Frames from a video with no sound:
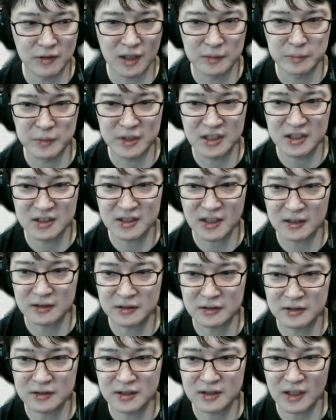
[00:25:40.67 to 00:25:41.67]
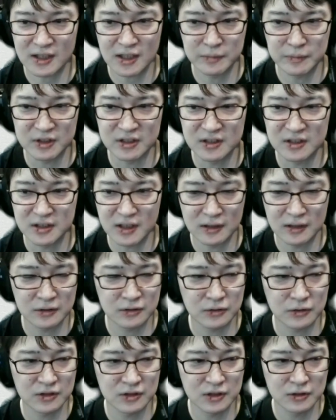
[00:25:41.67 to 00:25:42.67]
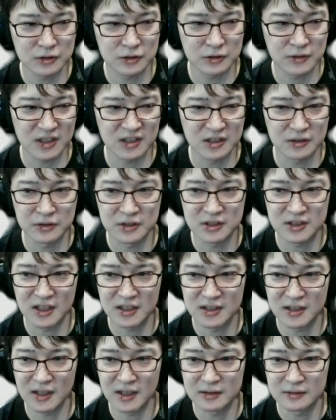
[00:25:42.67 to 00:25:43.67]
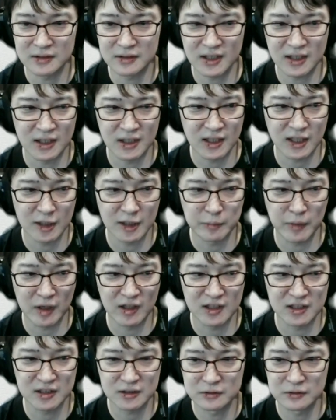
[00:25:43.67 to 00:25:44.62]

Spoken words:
In the control bucket, even the users in the lower right corner